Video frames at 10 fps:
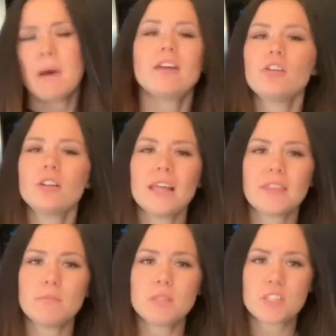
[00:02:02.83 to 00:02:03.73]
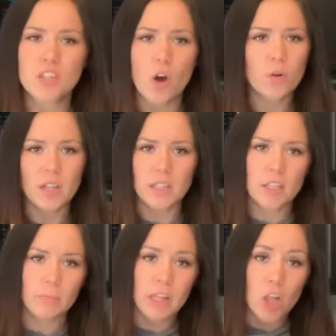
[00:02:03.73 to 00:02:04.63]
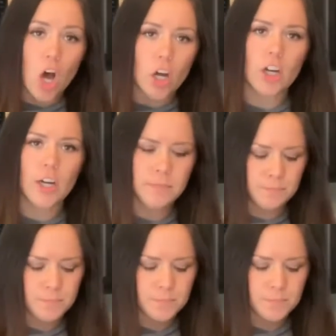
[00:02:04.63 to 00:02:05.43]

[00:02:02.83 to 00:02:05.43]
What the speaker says: to let them soak a little bit longer